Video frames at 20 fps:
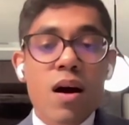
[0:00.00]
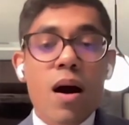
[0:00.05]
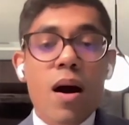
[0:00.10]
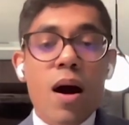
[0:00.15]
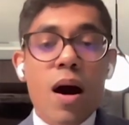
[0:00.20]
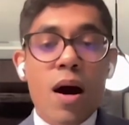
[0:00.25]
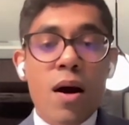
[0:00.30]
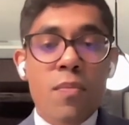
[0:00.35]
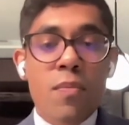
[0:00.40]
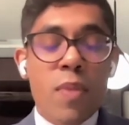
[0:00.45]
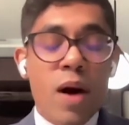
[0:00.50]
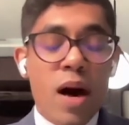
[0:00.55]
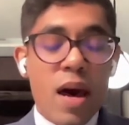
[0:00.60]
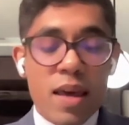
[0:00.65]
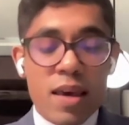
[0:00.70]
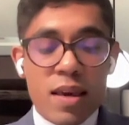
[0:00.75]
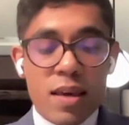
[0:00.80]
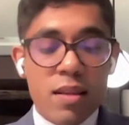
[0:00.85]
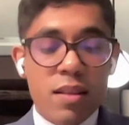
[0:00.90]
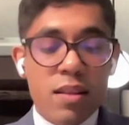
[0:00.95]

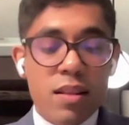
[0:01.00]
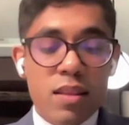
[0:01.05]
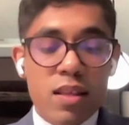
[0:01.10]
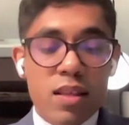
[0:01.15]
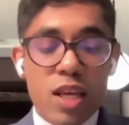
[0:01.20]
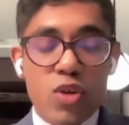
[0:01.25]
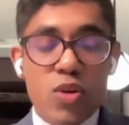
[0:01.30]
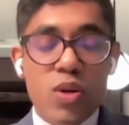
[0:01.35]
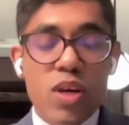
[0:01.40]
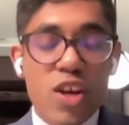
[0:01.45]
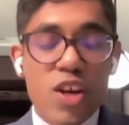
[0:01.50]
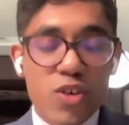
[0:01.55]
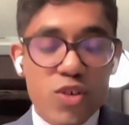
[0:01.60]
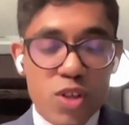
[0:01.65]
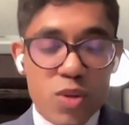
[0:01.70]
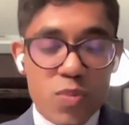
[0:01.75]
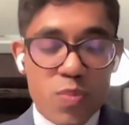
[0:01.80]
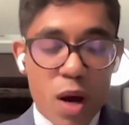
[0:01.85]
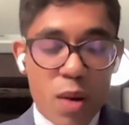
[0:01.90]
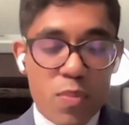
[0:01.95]
by the education
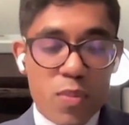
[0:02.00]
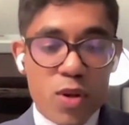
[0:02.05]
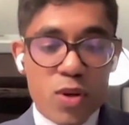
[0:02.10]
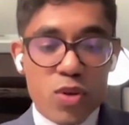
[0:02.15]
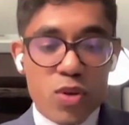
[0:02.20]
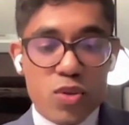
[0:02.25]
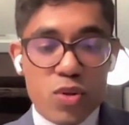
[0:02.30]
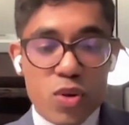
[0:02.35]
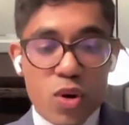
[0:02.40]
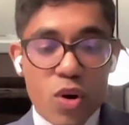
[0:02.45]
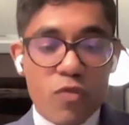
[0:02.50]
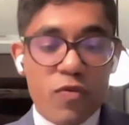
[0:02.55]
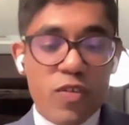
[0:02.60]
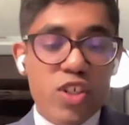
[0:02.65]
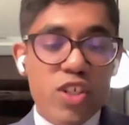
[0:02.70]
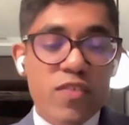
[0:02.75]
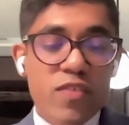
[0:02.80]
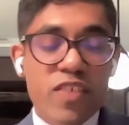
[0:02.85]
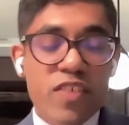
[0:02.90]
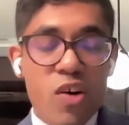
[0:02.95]
department or
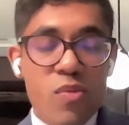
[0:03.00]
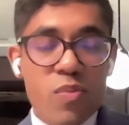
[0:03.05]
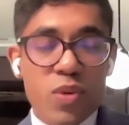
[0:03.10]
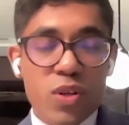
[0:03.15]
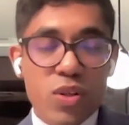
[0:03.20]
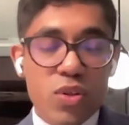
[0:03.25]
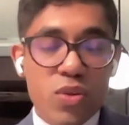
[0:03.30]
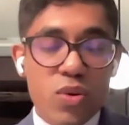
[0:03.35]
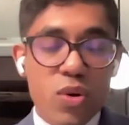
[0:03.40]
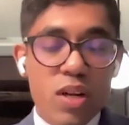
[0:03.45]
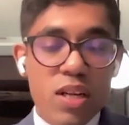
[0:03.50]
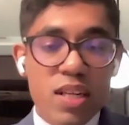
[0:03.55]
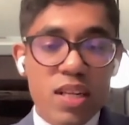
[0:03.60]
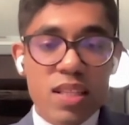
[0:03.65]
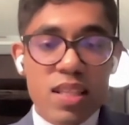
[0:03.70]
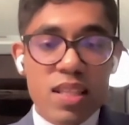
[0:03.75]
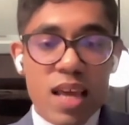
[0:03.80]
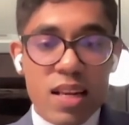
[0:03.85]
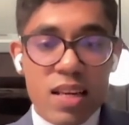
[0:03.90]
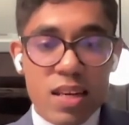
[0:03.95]
whichever government authority
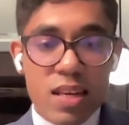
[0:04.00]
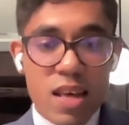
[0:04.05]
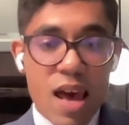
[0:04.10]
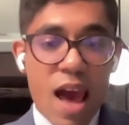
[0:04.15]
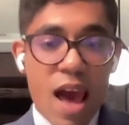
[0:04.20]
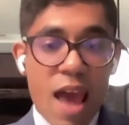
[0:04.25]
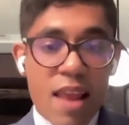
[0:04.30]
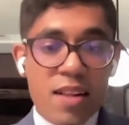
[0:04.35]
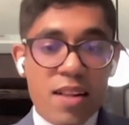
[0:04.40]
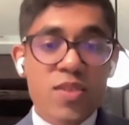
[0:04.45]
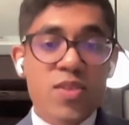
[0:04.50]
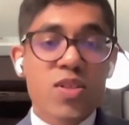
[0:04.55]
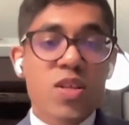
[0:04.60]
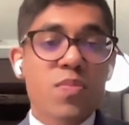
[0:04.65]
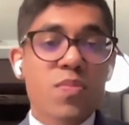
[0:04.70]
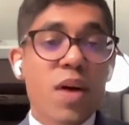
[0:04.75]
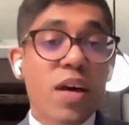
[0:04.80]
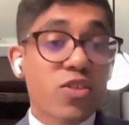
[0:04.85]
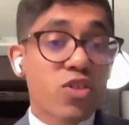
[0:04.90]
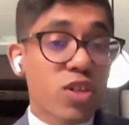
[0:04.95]
that handles the
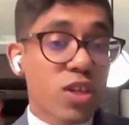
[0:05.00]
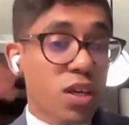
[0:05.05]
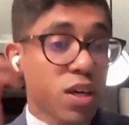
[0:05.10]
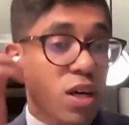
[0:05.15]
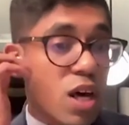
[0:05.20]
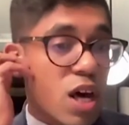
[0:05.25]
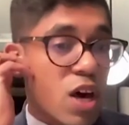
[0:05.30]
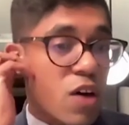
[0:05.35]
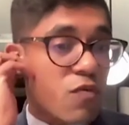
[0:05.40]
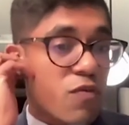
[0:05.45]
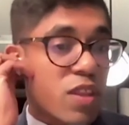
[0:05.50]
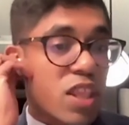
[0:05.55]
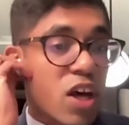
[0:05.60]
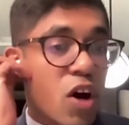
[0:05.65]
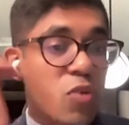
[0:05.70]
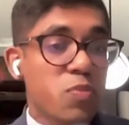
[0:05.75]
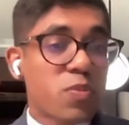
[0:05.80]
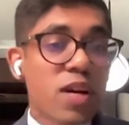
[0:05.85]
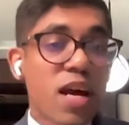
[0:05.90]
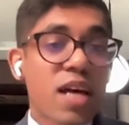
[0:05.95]
matching
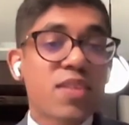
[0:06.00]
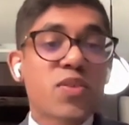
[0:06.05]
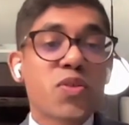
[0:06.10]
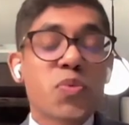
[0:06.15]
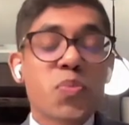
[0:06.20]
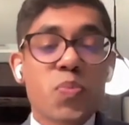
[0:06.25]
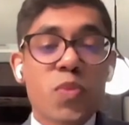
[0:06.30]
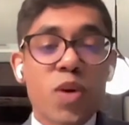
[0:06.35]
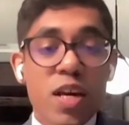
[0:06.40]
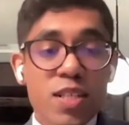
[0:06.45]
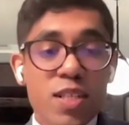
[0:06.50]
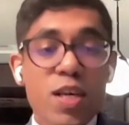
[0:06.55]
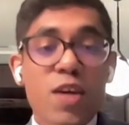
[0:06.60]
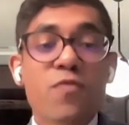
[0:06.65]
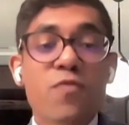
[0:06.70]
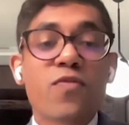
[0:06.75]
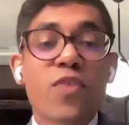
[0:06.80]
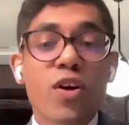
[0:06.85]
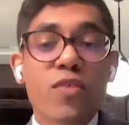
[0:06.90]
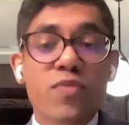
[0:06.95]
without prices getting
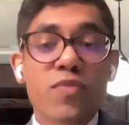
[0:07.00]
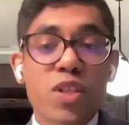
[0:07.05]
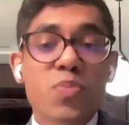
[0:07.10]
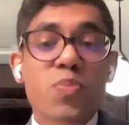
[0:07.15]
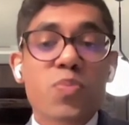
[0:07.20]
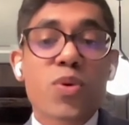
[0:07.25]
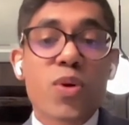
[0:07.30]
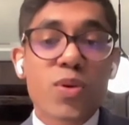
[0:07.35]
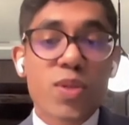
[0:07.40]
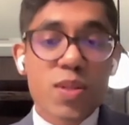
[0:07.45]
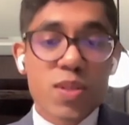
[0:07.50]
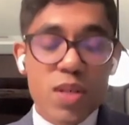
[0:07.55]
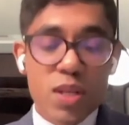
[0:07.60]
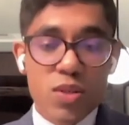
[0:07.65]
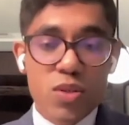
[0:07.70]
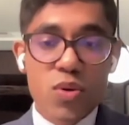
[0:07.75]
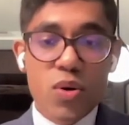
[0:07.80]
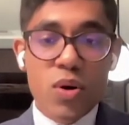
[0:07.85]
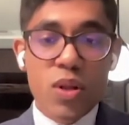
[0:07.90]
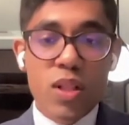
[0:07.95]
involved in the process
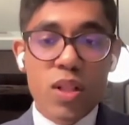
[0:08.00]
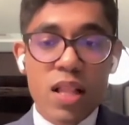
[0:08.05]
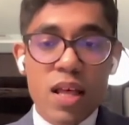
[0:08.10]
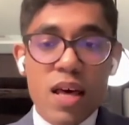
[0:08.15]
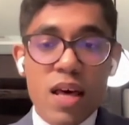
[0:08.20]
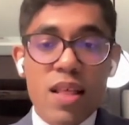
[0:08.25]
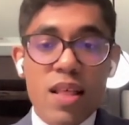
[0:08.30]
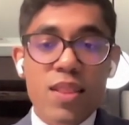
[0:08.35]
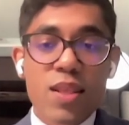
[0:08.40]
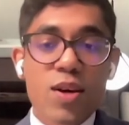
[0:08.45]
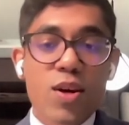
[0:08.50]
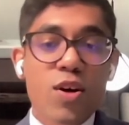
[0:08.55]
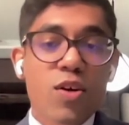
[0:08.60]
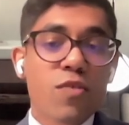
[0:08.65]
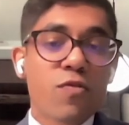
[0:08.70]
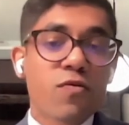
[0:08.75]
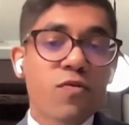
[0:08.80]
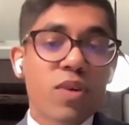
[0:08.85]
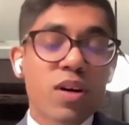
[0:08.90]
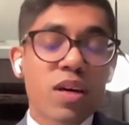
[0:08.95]
at all. Think
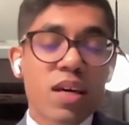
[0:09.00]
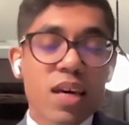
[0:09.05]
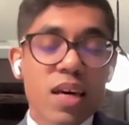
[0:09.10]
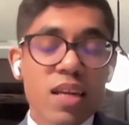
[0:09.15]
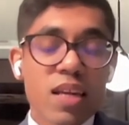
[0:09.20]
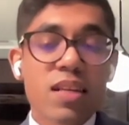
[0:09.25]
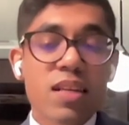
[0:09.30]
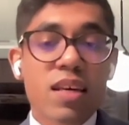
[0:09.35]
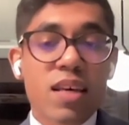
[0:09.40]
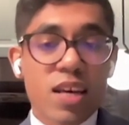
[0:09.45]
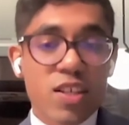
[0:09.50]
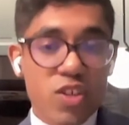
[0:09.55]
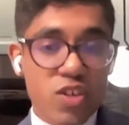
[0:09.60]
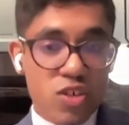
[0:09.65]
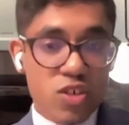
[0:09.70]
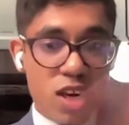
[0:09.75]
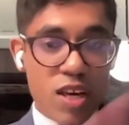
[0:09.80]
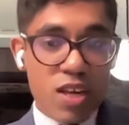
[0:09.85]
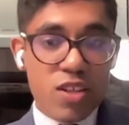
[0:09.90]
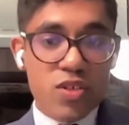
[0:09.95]
of kidney
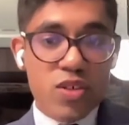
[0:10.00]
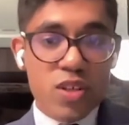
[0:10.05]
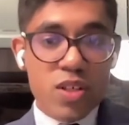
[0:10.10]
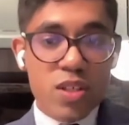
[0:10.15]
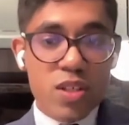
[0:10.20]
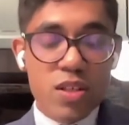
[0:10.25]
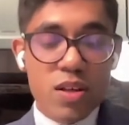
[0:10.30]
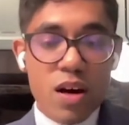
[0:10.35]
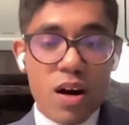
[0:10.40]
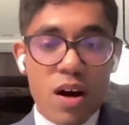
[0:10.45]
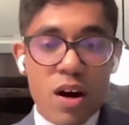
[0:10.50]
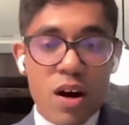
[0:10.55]
exchanges.